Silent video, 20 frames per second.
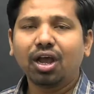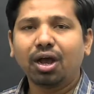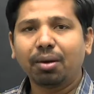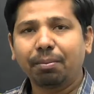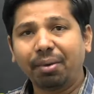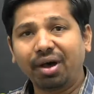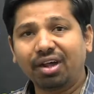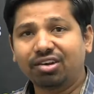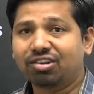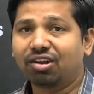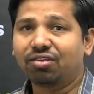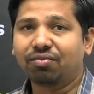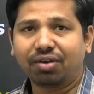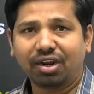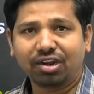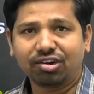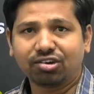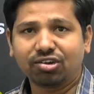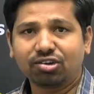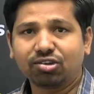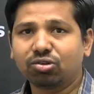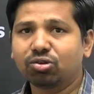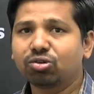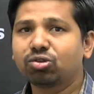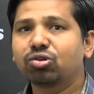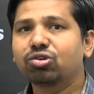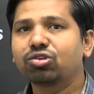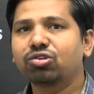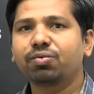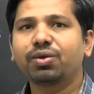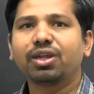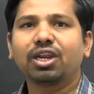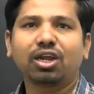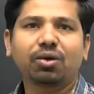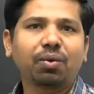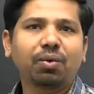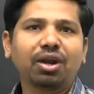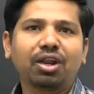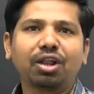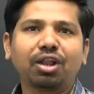a partial fraction, so those we
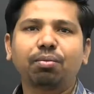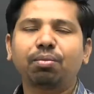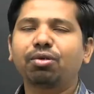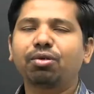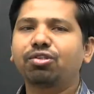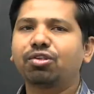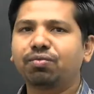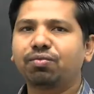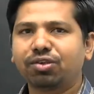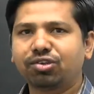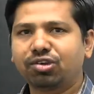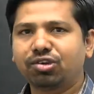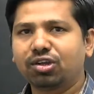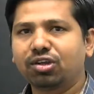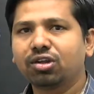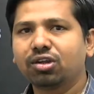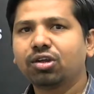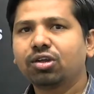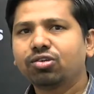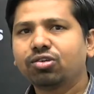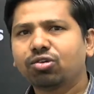required in PUC first year,